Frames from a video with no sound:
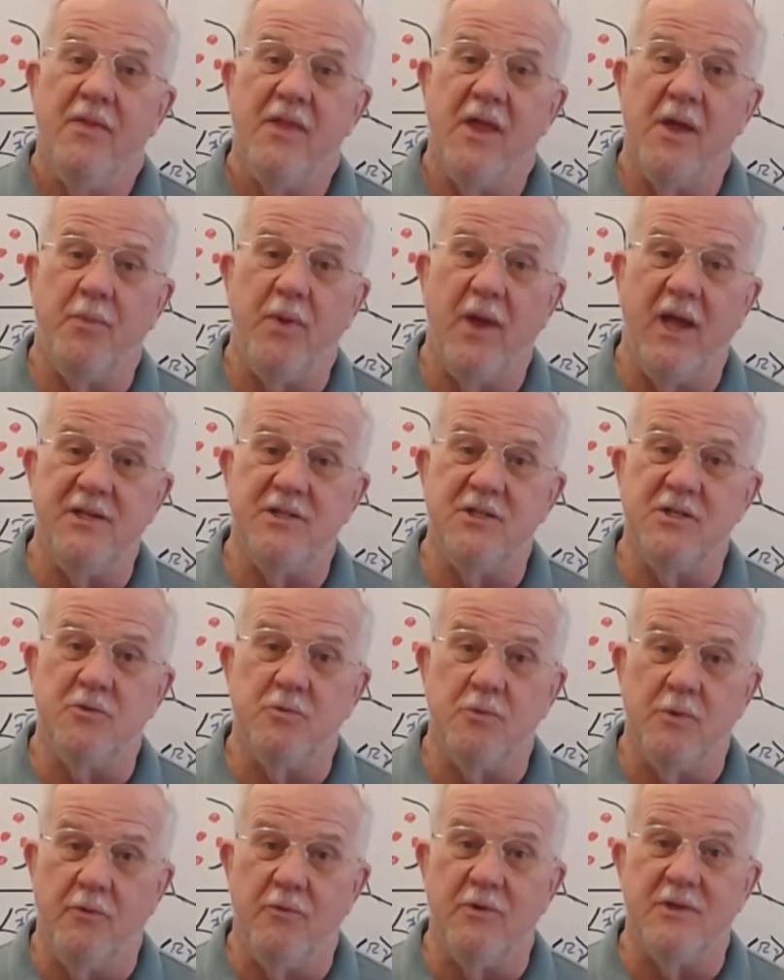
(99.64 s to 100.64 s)
that
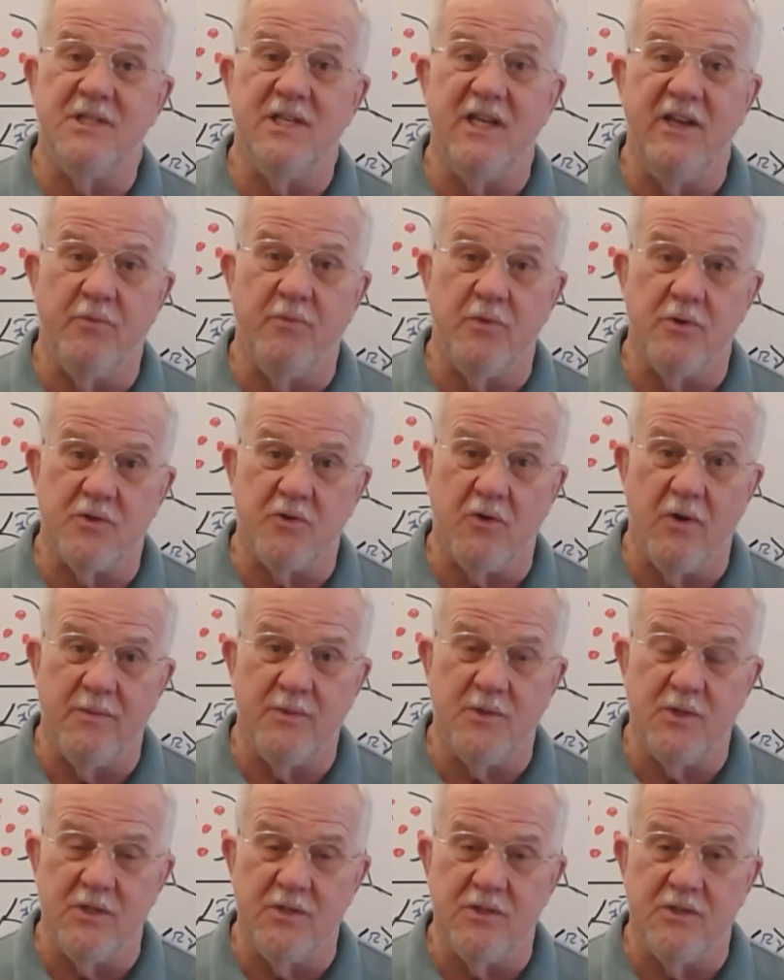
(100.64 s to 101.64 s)
patients would receive
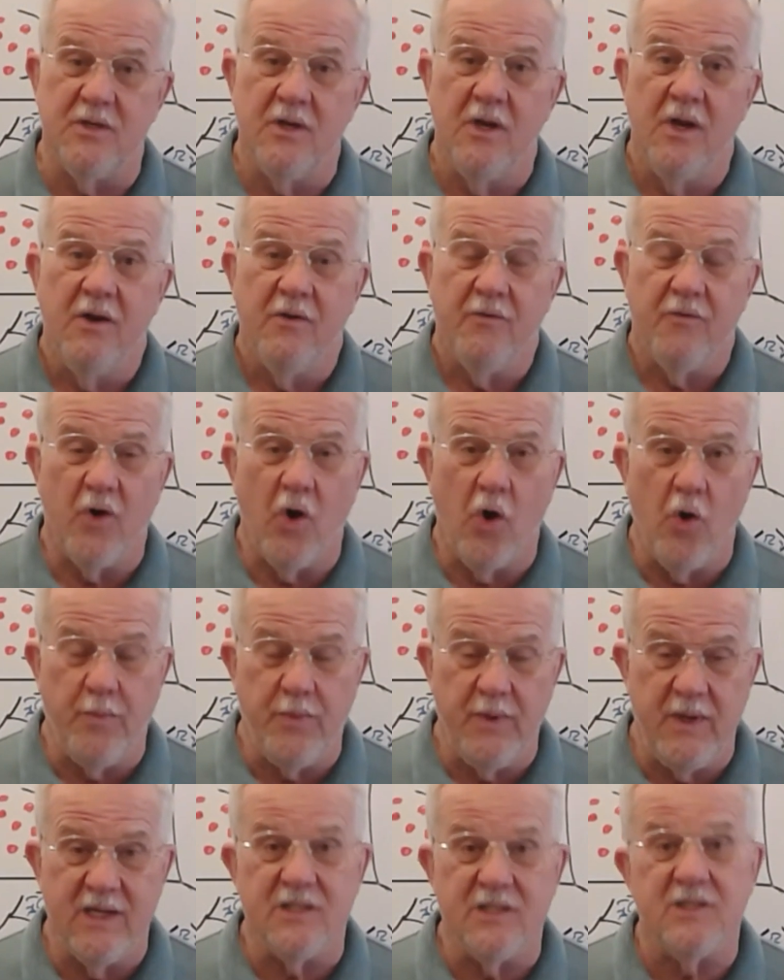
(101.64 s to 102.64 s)
prescriptions for
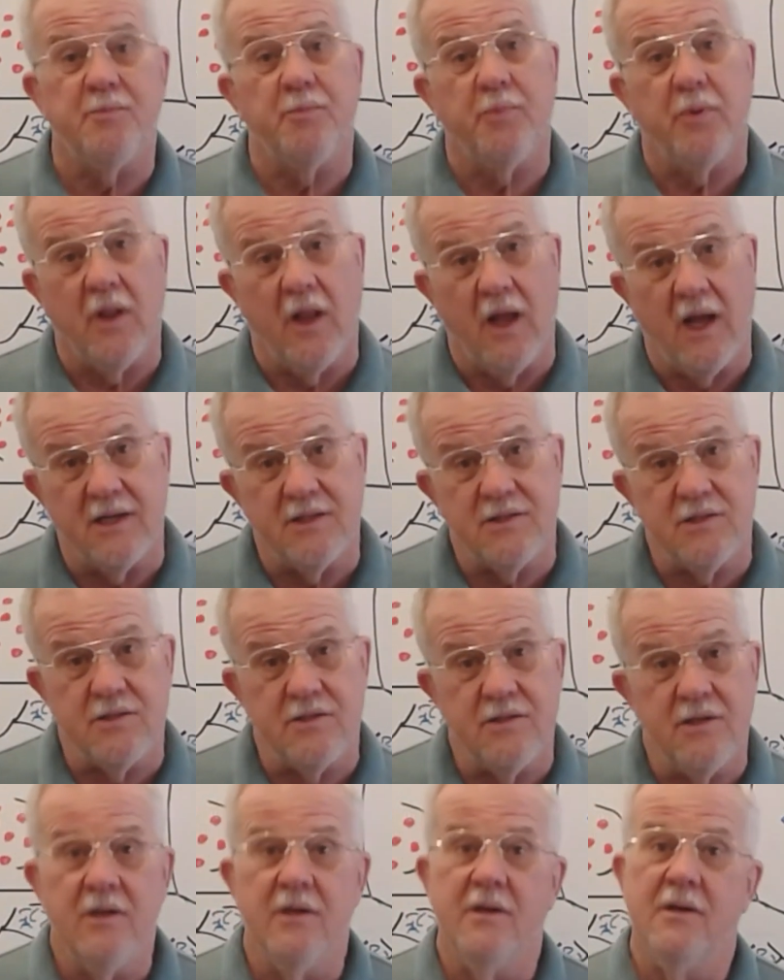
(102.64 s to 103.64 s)
opiates
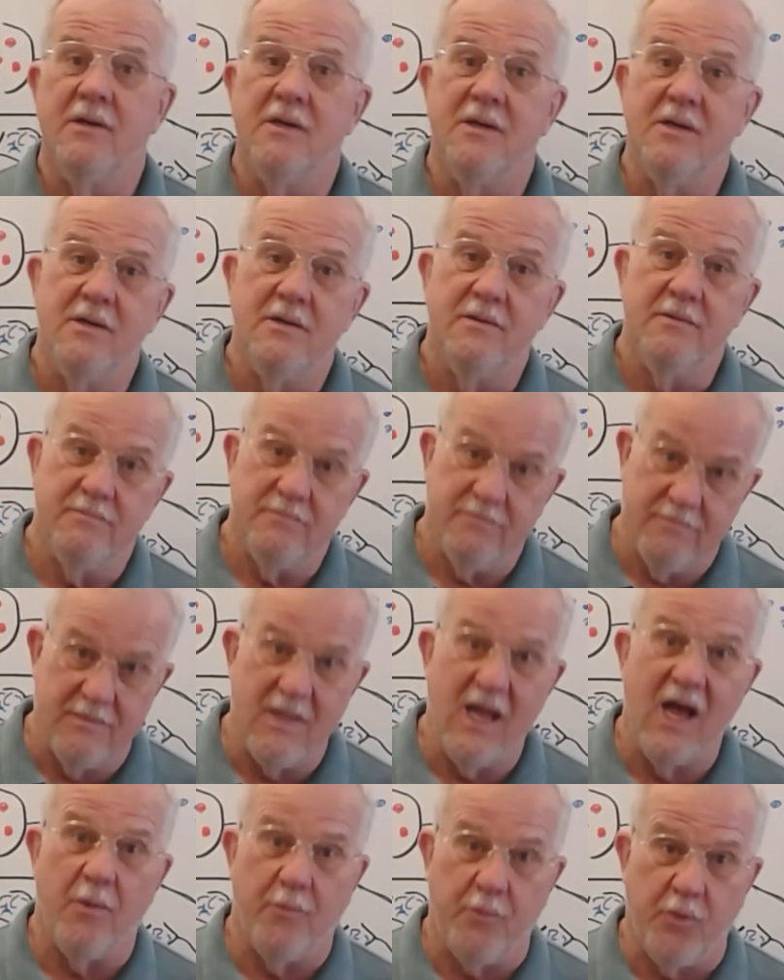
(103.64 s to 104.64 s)
plus
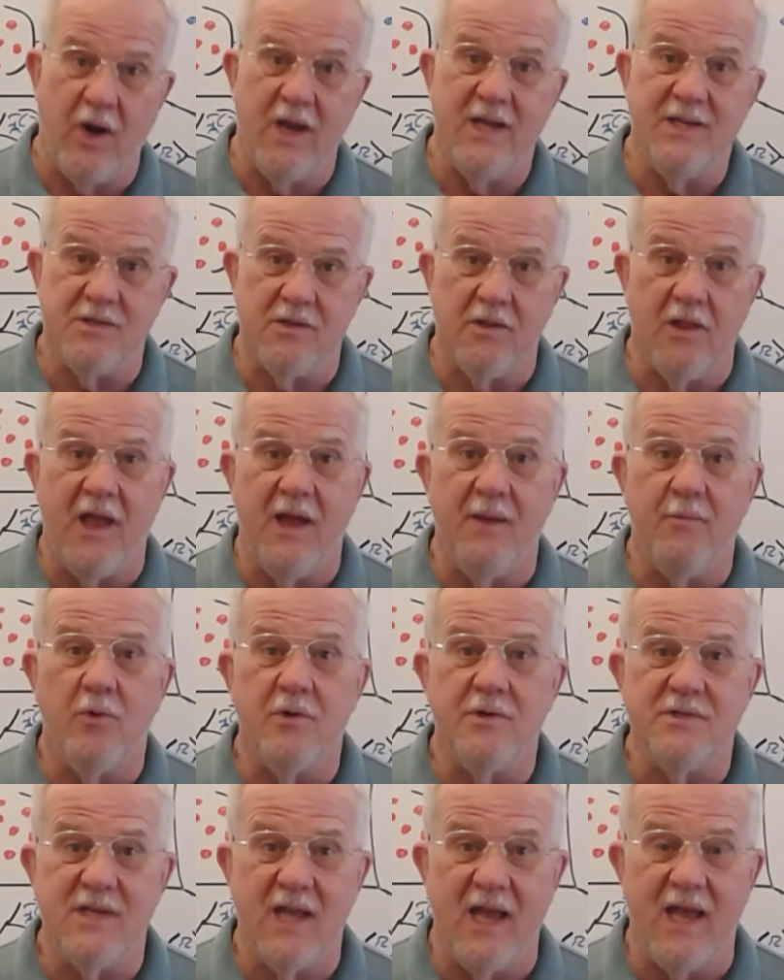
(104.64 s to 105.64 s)
alprazolam
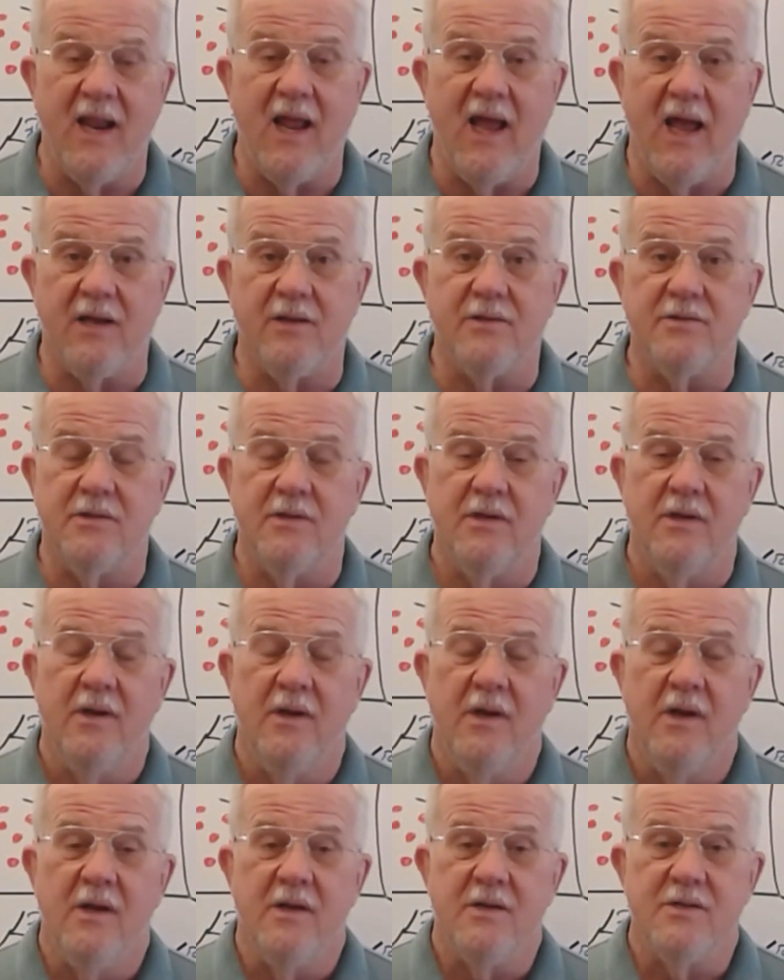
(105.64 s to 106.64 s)
or Xanax.
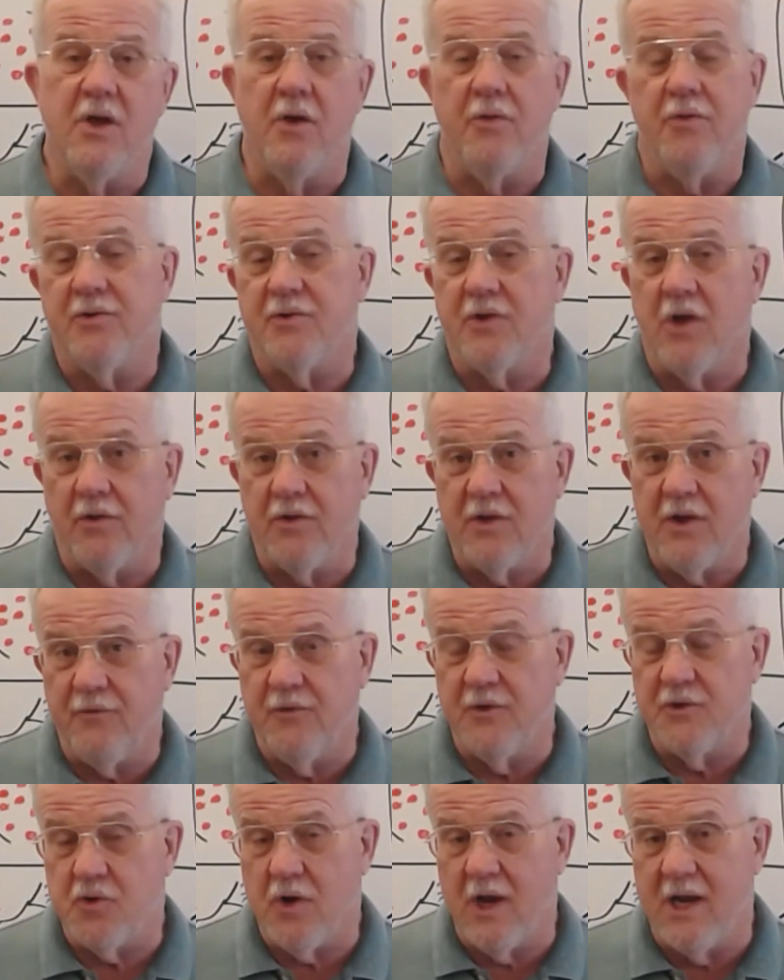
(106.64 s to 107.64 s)
So there's all
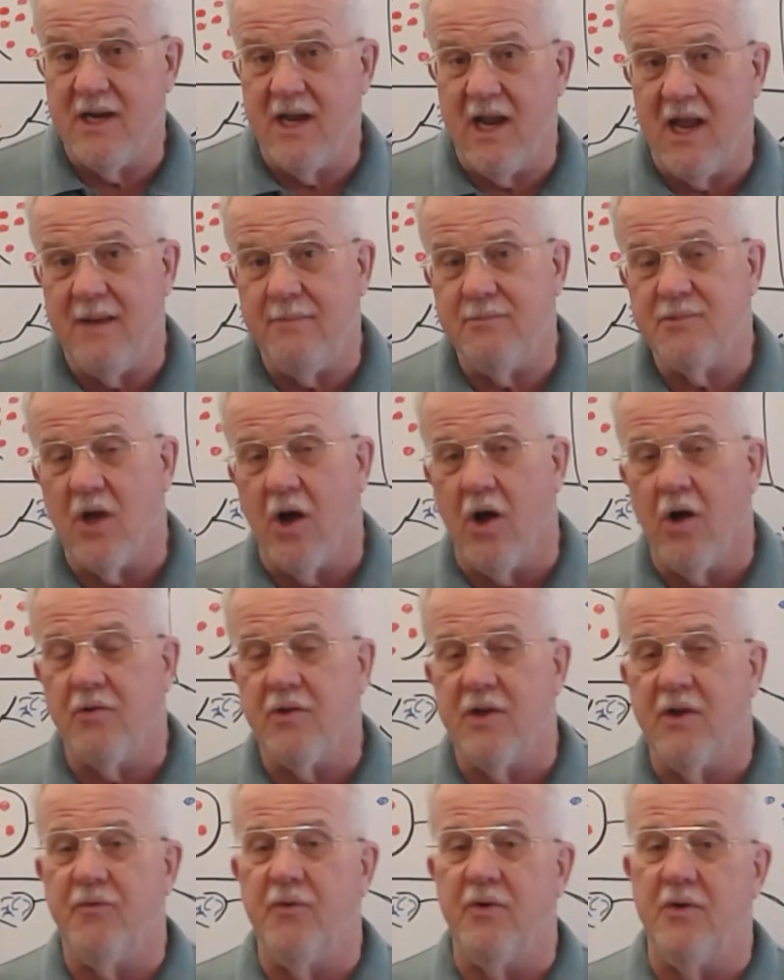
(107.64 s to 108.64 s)
different trade names,
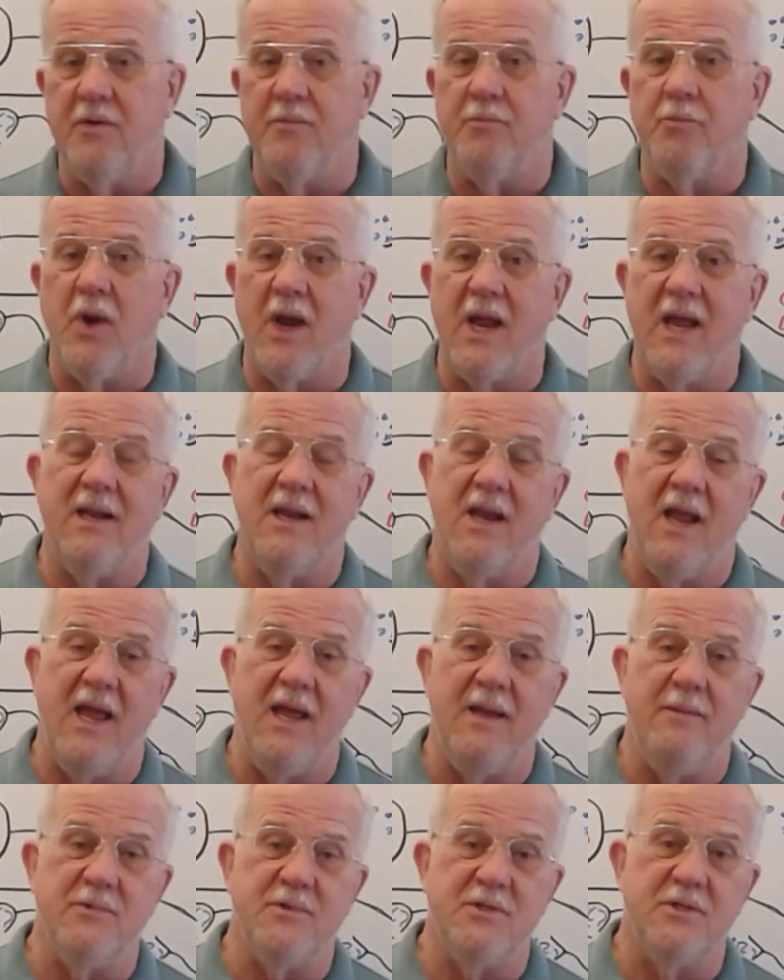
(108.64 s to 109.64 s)
all different brand
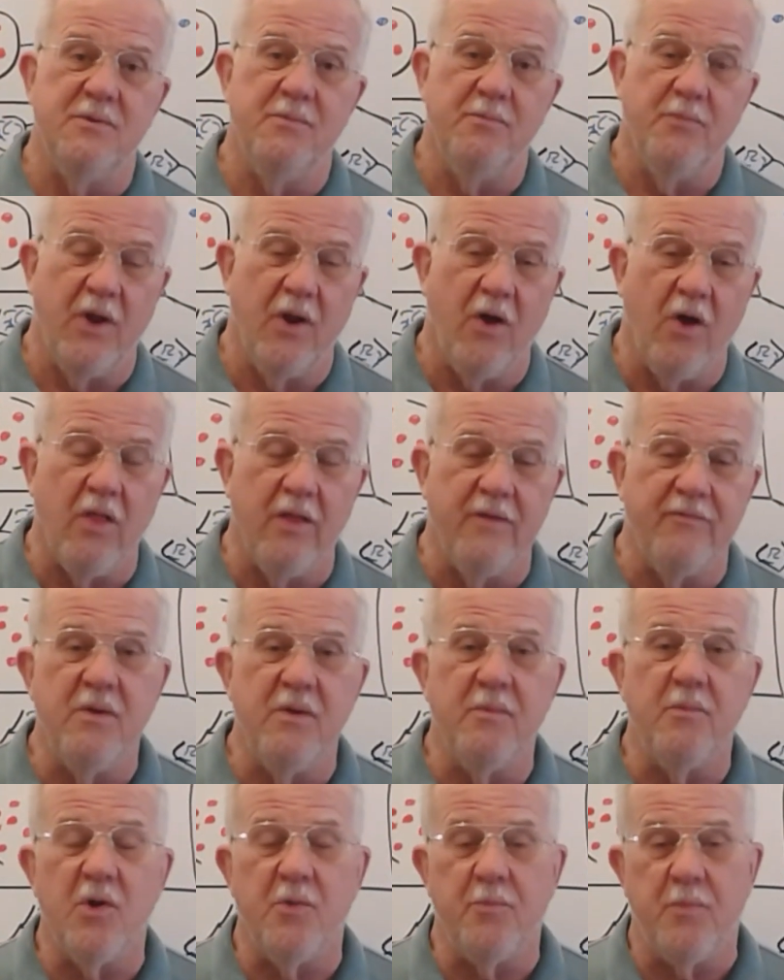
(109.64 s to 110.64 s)
names, but all of
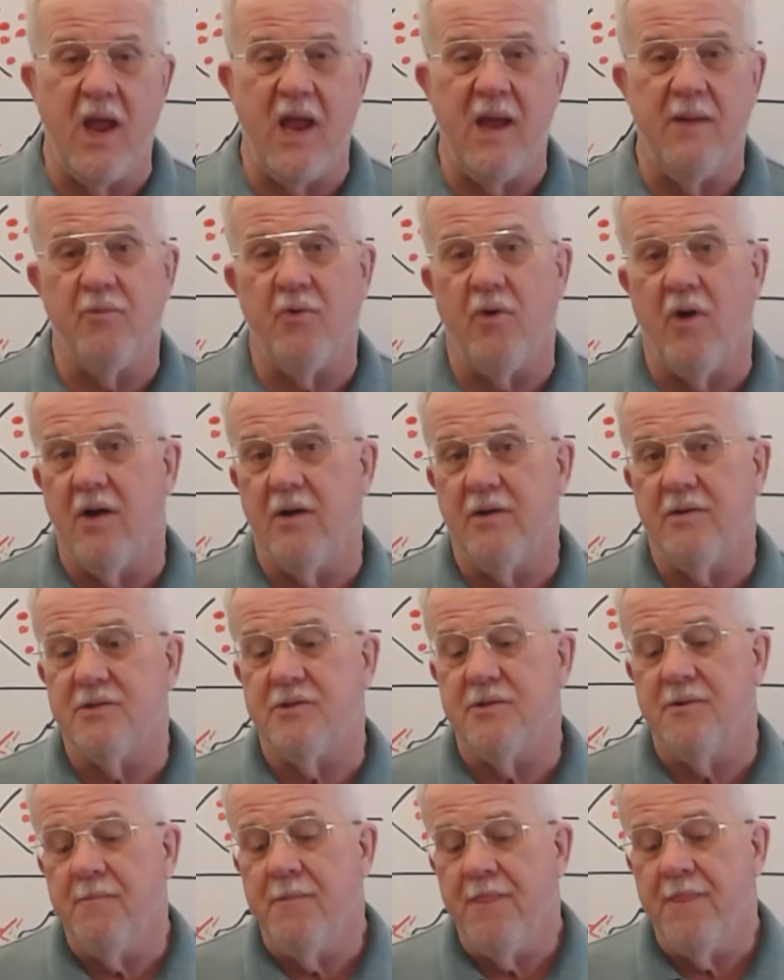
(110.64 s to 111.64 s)
them are PAM
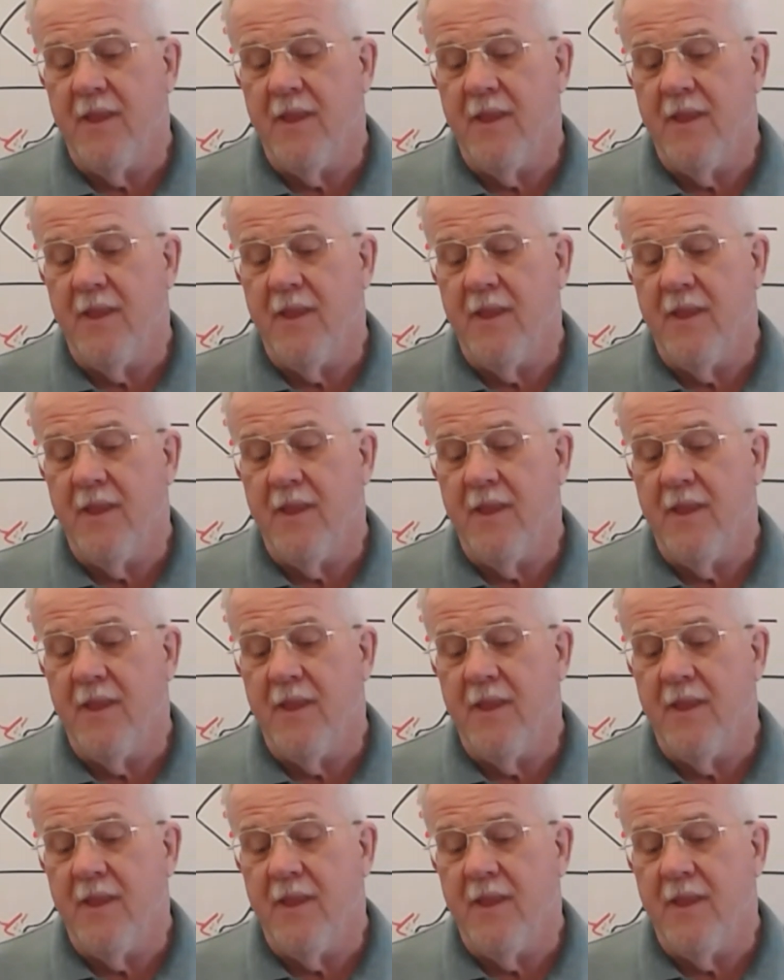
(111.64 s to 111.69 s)
drugs.